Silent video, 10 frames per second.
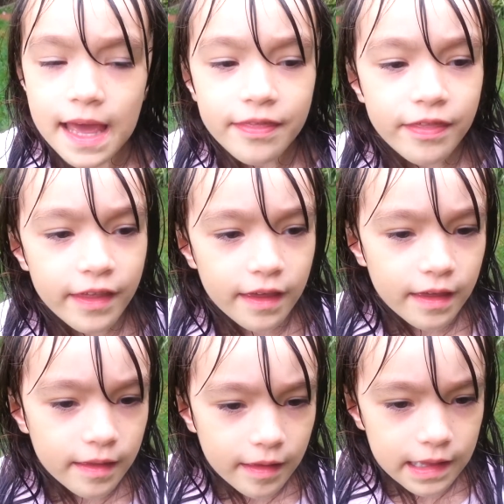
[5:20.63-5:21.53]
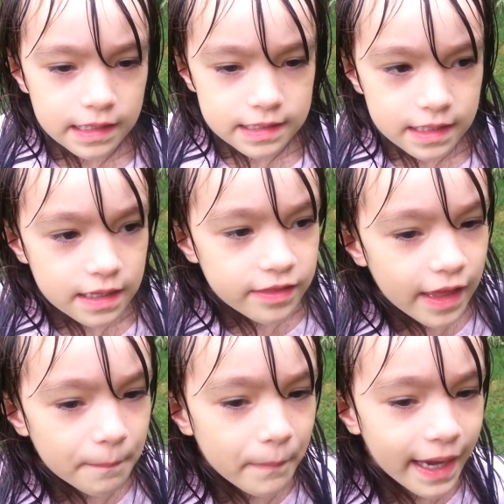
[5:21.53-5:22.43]
Oh, they make a mess. They, they, they
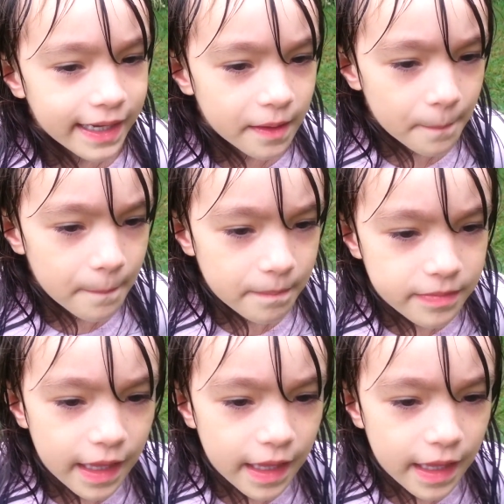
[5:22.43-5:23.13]
do a lot to a, mess.